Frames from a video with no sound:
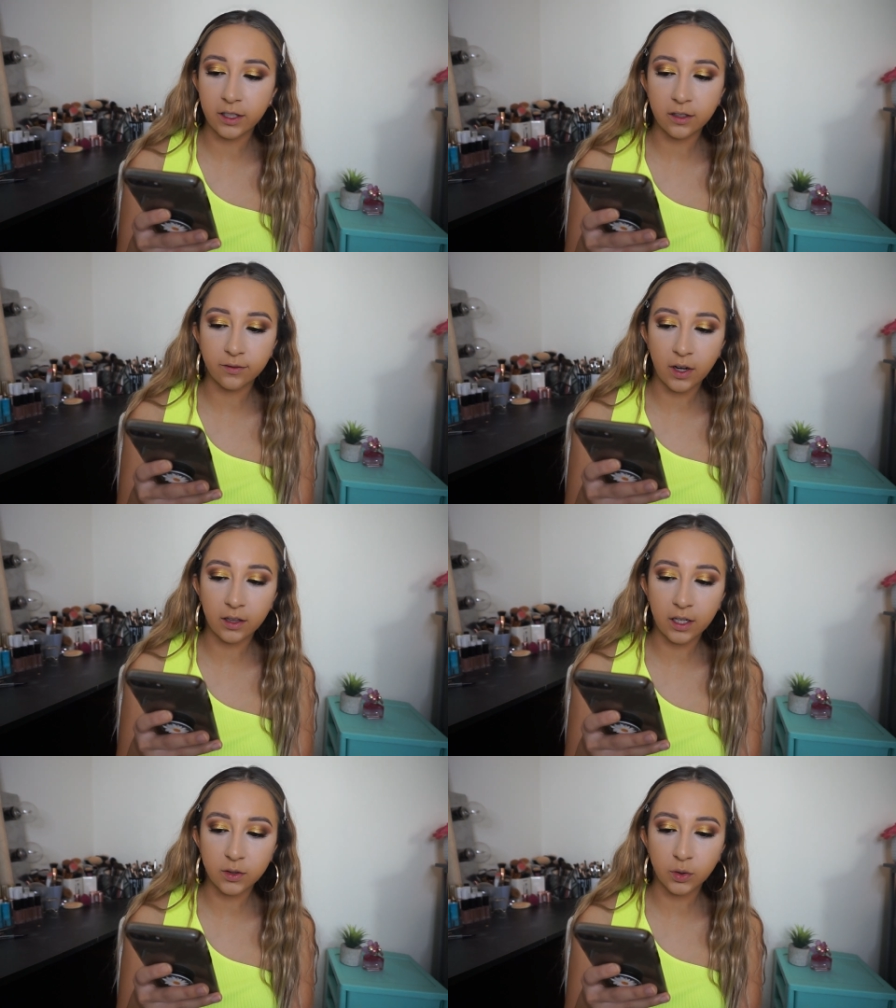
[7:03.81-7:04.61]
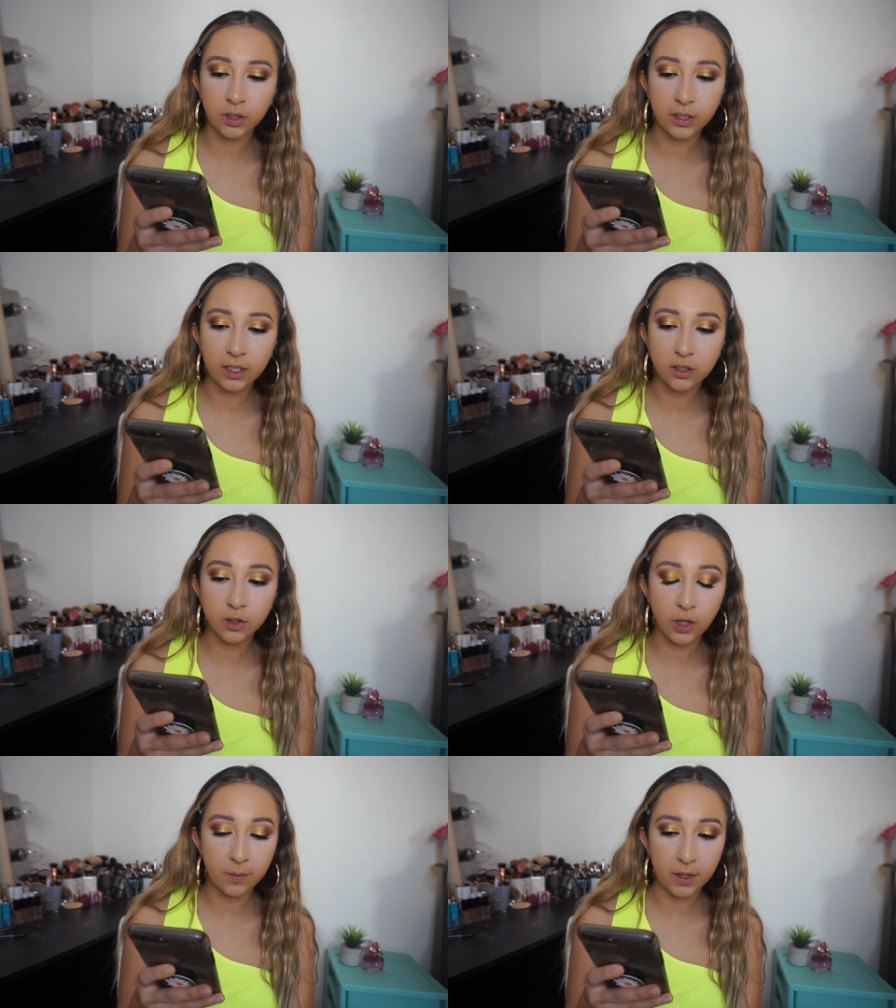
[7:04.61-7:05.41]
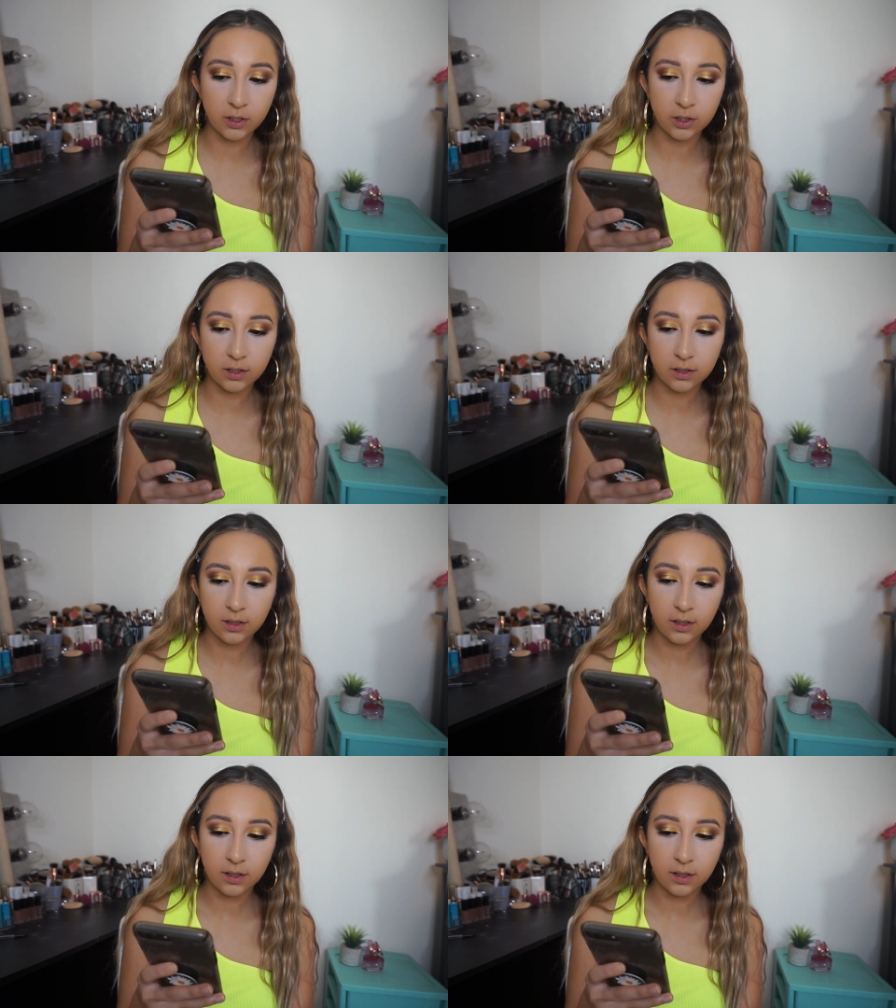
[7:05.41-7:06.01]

into fine lines or clinging to dry patches.